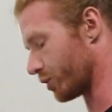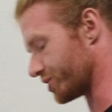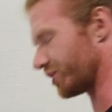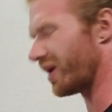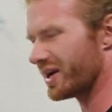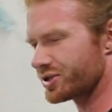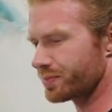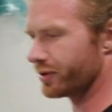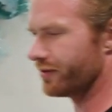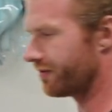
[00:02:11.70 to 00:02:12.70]
scratch
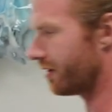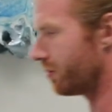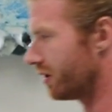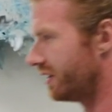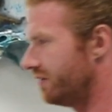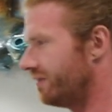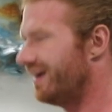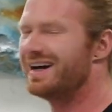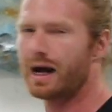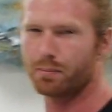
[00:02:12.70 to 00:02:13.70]
proof, I believe.
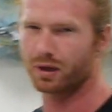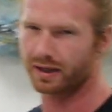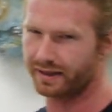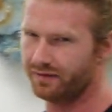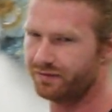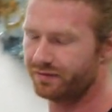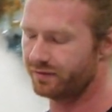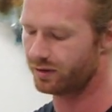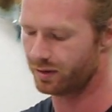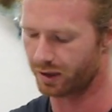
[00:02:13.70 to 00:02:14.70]

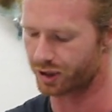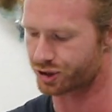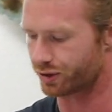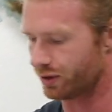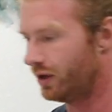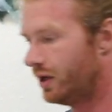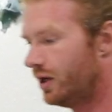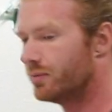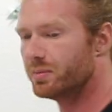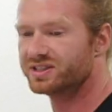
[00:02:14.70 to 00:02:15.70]
I'm not sure.
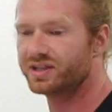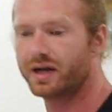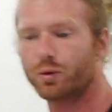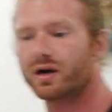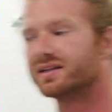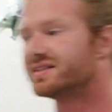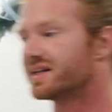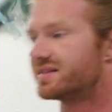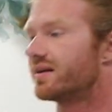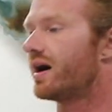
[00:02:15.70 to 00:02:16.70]
But today we're going to
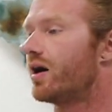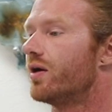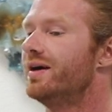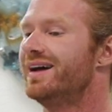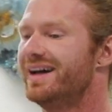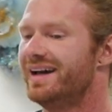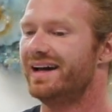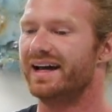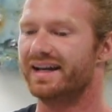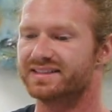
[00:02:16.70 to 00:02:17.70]
test it out
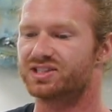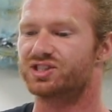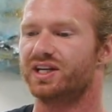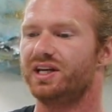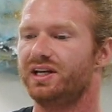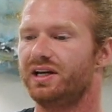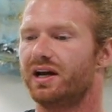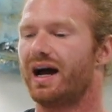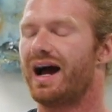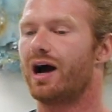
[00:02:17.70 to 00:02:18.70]
and see
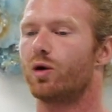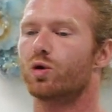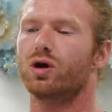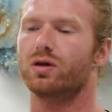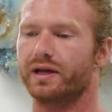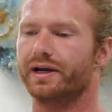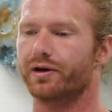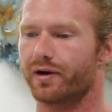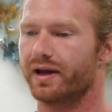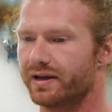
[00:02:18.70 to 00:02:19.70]
how
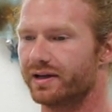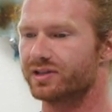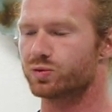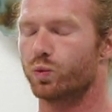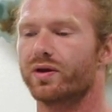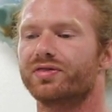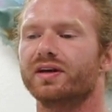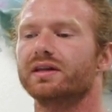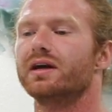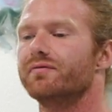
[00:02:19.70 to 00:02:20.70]
clear it is. One
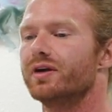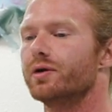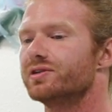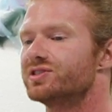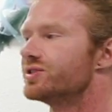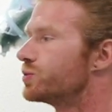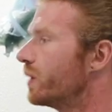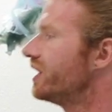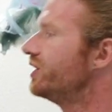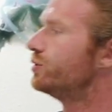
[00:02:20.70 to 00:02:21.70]
thing that I've noticed is
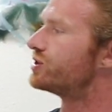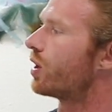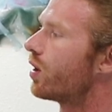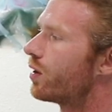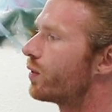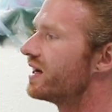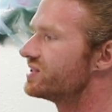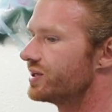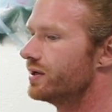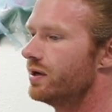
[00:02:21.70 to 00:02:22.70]
when I use art
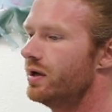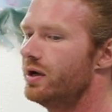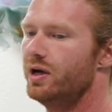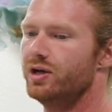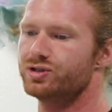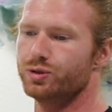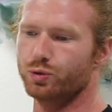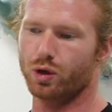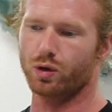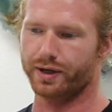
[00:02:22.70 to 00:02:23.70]
resin to
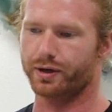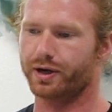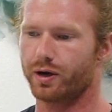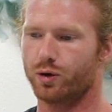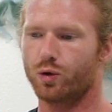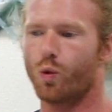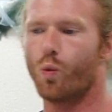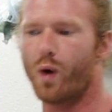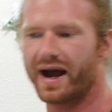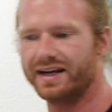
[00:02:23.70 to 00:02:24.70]
clear coat
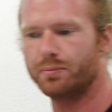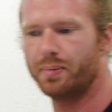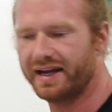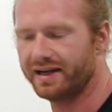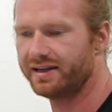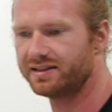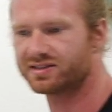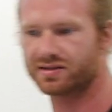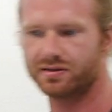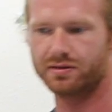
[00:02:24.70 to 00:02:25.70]
white
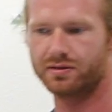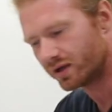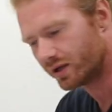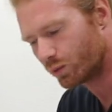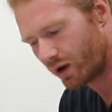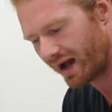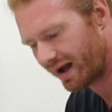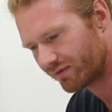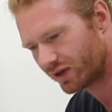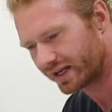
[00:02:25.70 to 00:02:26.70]
paintings, it will
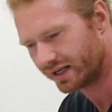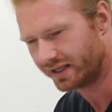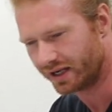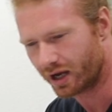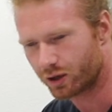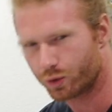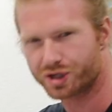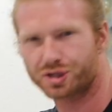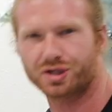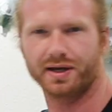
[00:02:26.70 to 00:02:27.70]
have like a
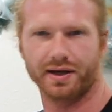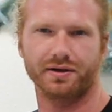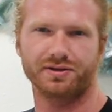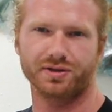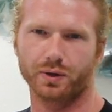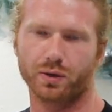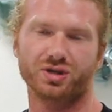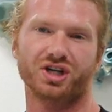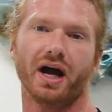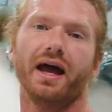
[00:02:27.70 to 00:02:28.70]
yellowish tint to it,
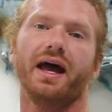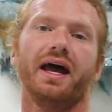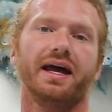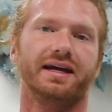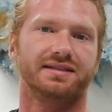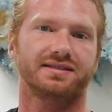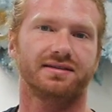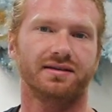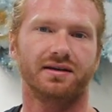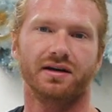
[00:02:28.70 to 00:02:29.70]
which I hate.
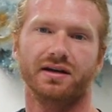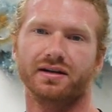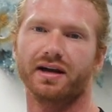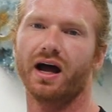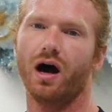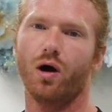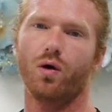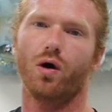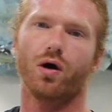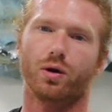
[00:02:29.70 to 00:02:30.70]
Now,
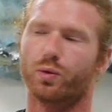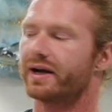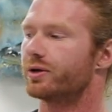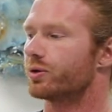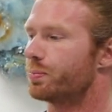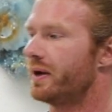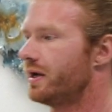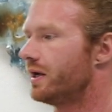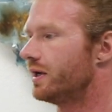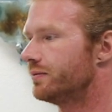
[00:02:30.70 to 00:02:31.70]
on a regular
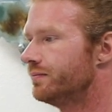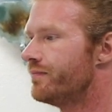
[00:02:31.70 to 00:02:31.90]
painting,